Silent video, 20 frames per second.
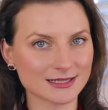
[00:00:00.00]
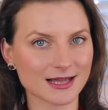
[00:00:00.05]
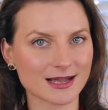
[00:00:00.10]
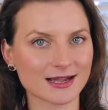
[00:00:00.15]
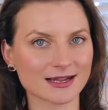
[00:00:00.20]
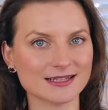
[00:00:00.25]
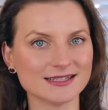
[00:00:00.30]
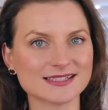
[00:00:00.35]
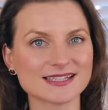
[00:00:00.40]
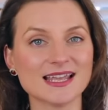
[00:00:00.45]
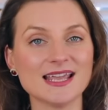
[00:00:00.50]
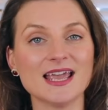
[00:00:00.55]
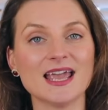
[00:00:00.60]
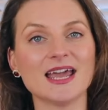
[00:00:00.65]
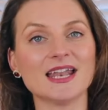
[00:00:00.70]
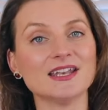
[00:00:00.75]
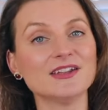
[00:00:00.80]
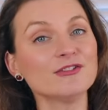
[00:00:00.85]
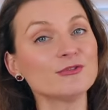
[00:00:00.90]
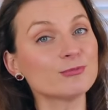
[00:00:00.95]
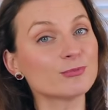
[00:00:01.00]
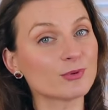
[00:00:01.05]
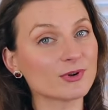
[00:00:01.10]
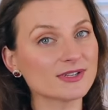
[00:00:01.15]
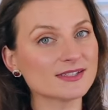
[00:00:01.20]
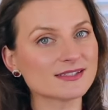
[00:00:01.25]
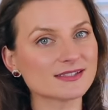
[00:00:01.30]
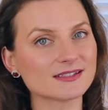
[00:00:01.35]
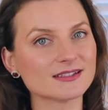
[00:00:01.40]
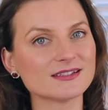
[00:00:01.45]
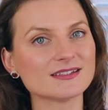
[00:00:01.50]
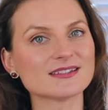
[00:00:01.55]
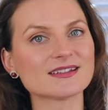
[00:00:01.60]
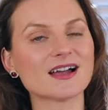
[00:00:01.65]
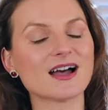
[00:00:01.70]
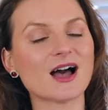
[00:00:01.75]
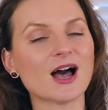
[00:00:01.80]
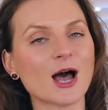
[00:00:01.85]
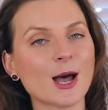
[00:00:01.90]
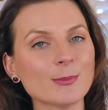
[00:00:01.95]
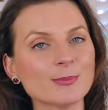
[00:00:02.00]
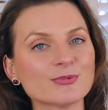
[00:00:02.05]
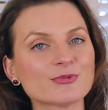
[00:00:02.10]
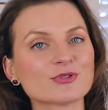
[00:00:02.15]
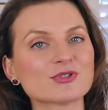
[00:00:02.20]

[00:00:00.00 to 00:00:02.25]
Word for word: lines and if present, Opt